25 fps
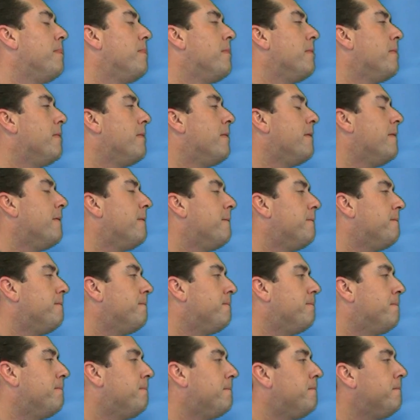
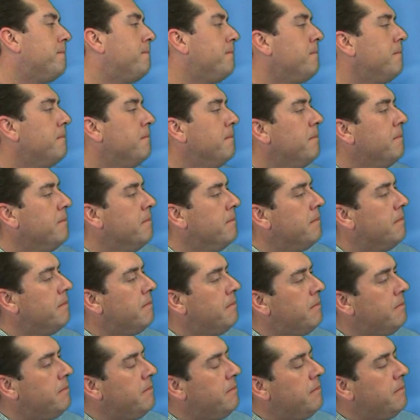
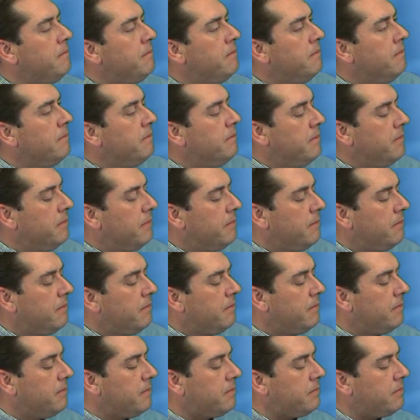
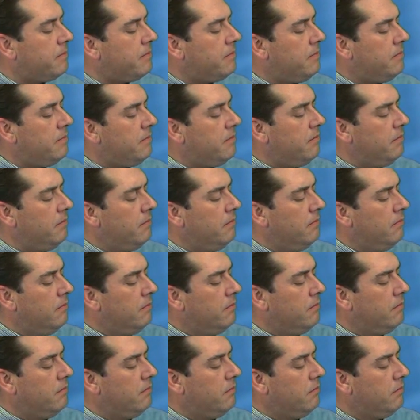
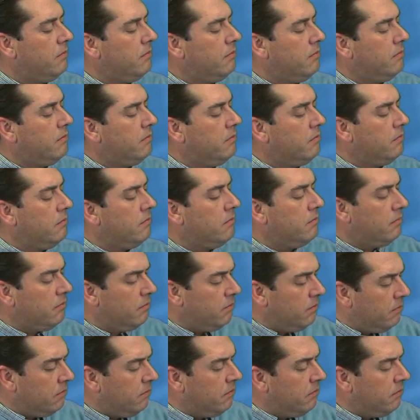(silent)